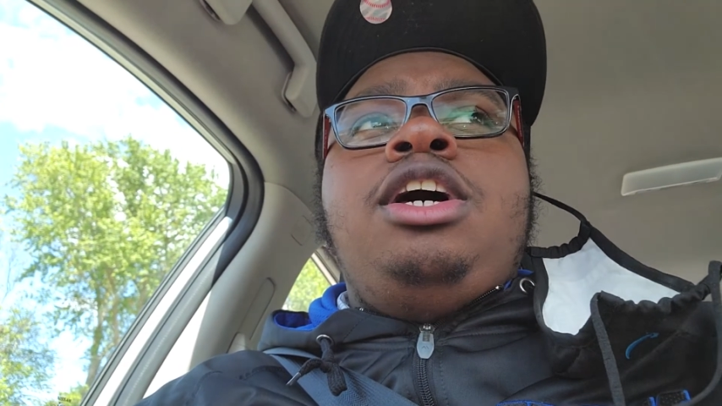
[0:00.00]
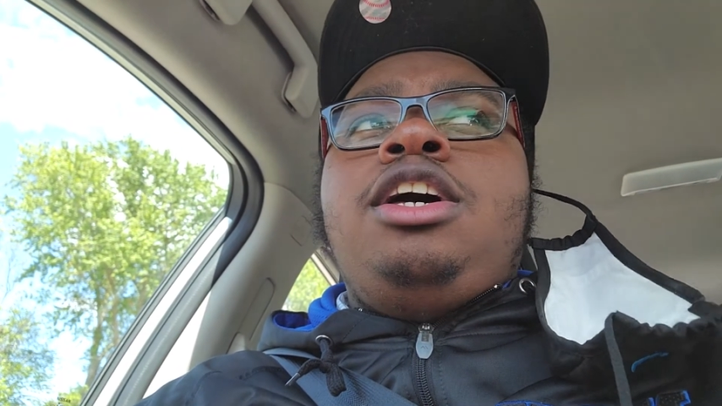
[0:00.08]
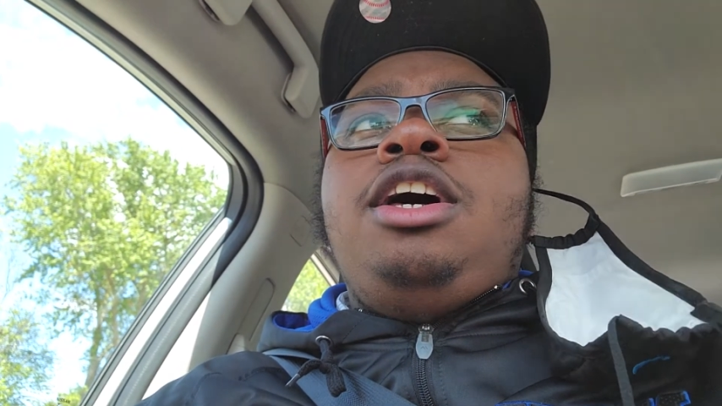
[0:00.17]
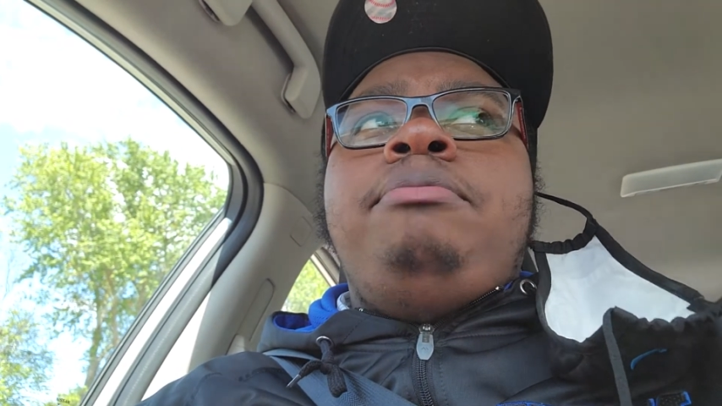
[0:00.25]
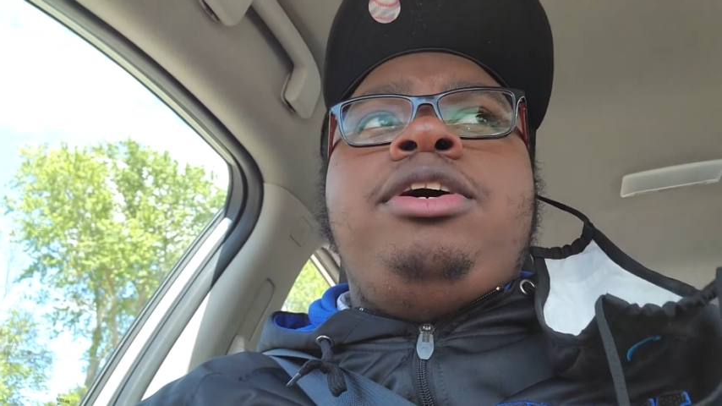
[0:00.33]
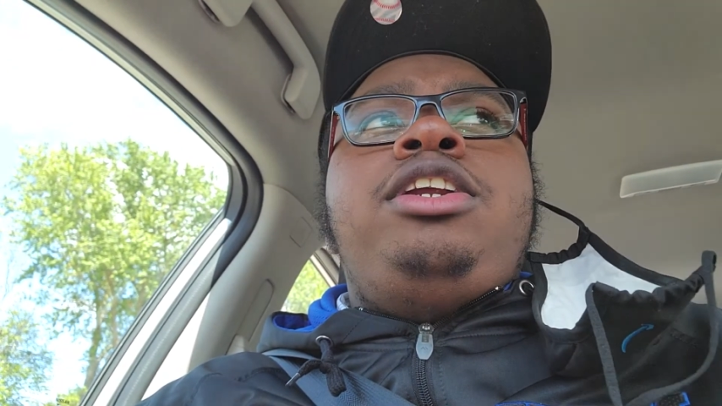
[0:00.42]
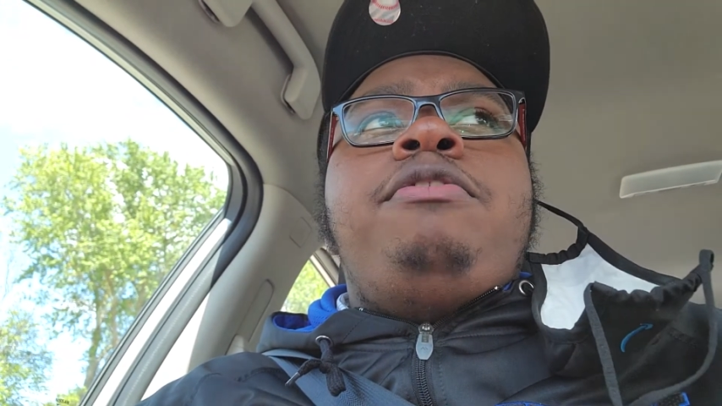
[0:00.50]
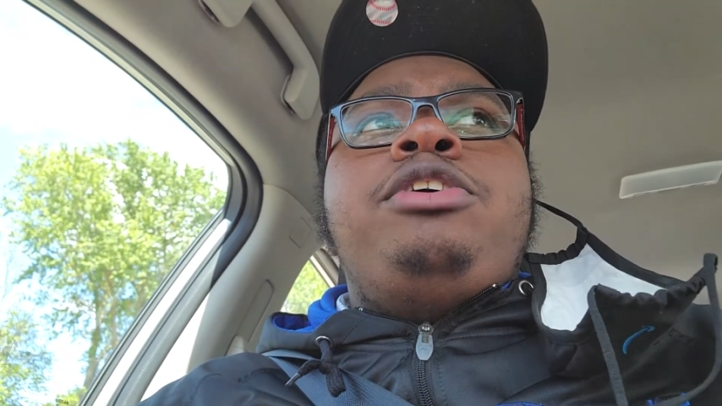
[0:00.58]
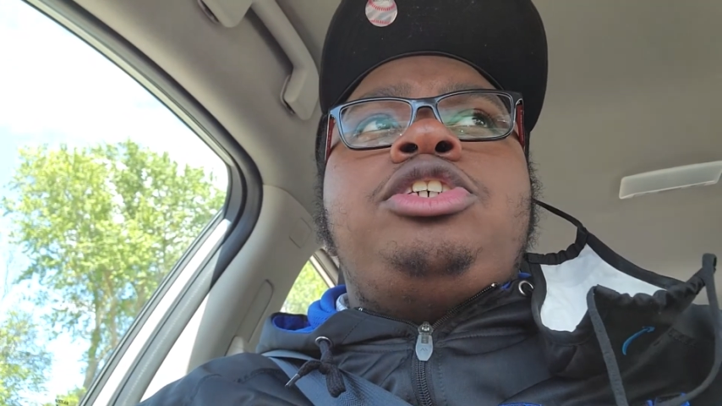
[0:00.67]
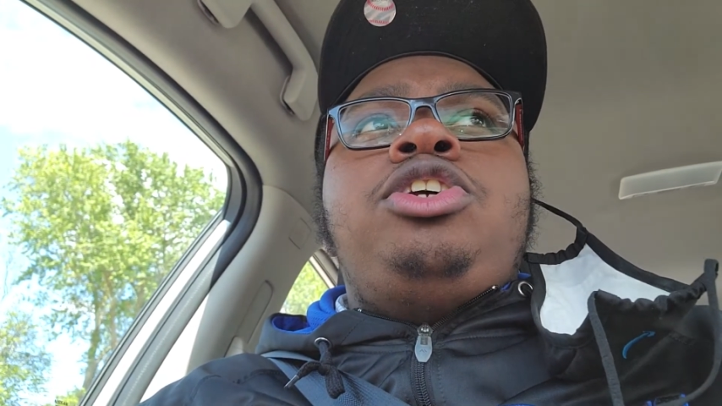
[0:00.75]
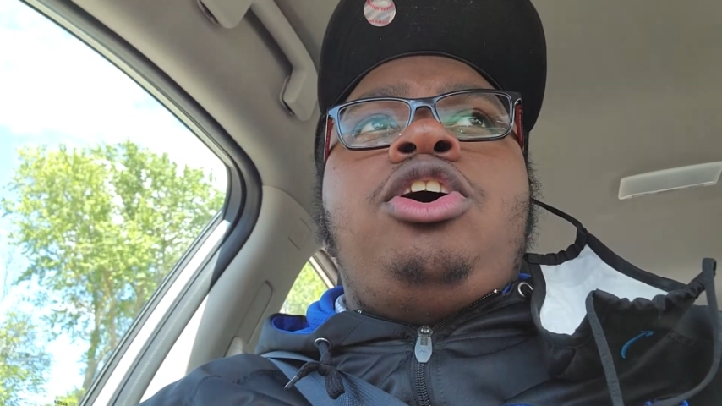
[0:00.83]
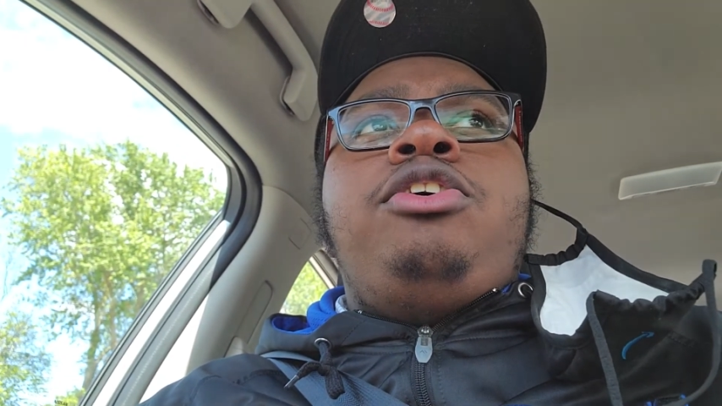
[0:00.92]
gonna be a
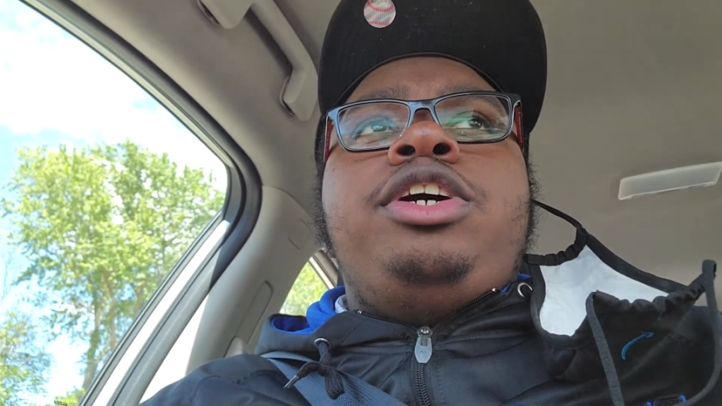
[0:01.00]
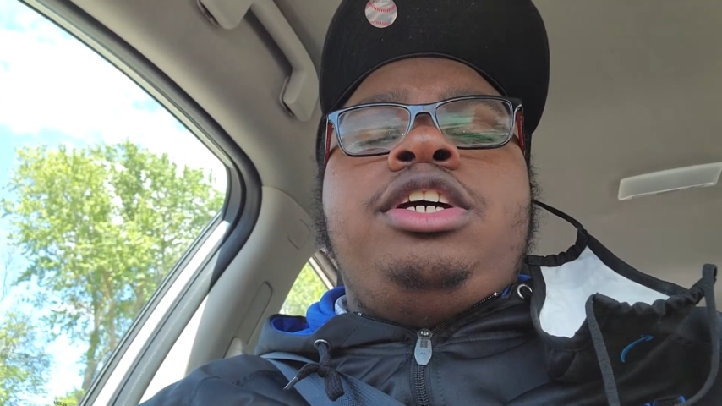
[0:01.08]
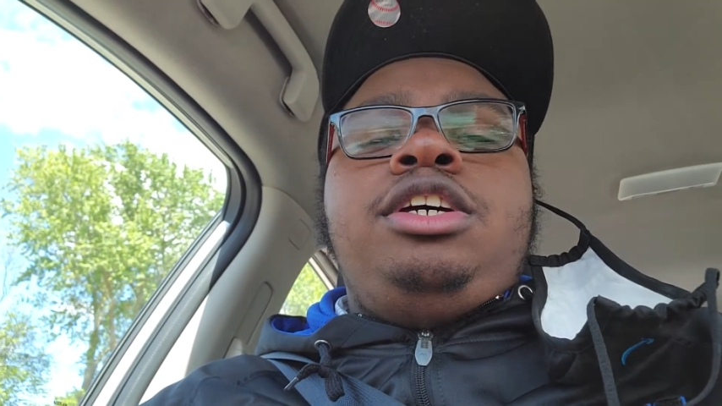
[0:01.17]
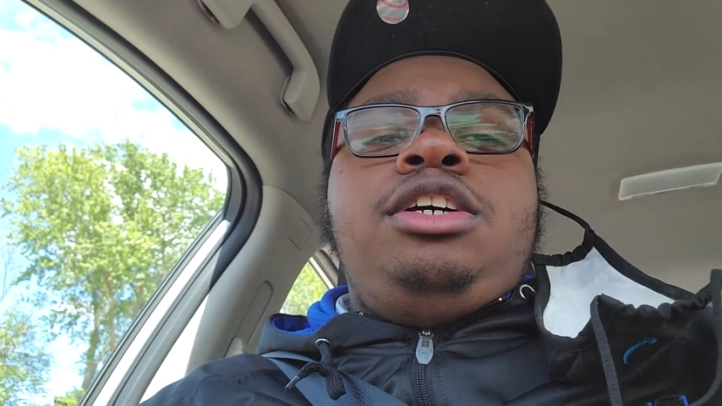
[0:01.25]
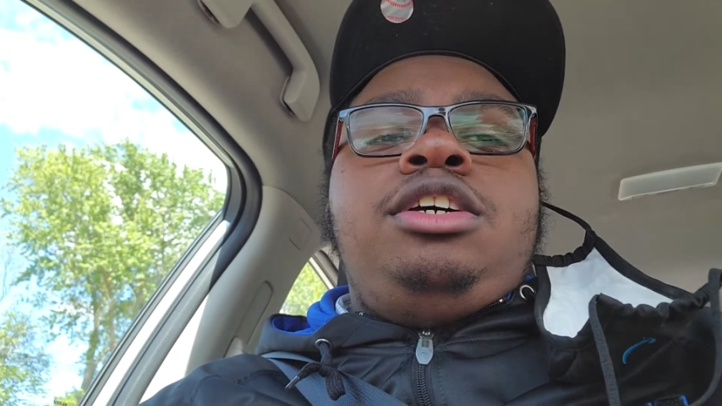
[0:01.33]
different story.